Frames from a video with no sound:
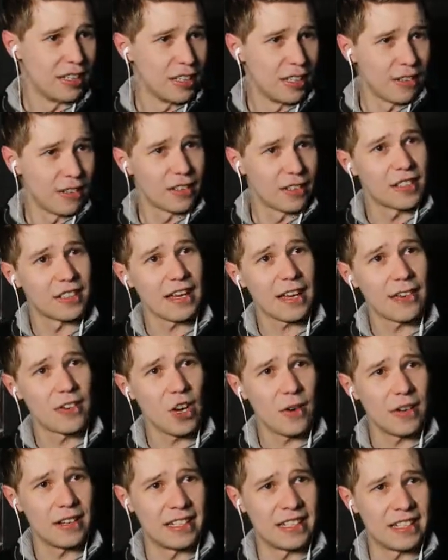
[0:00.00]
Because I have
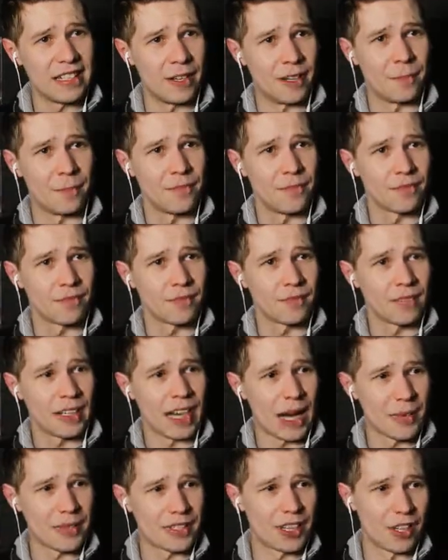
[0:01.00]
no idea
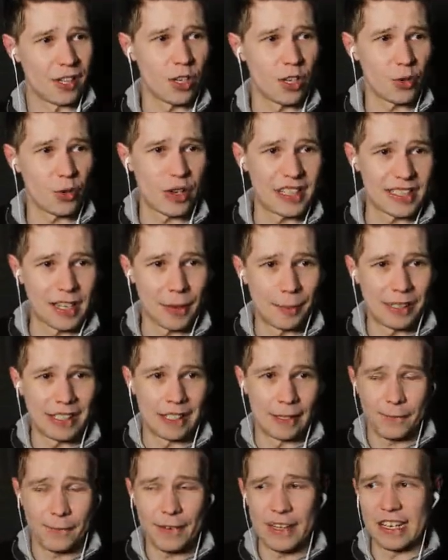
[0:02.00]
how it's going to look when it's
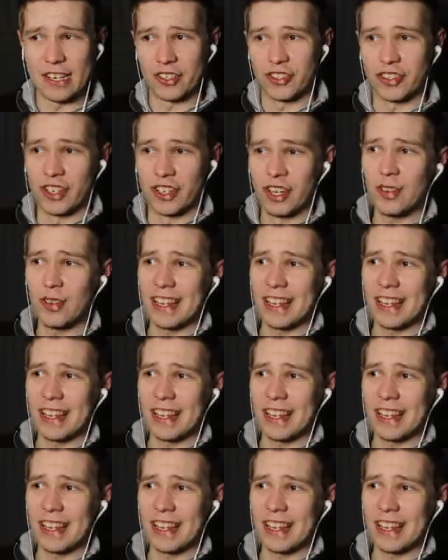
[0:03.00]
completely finished, you know?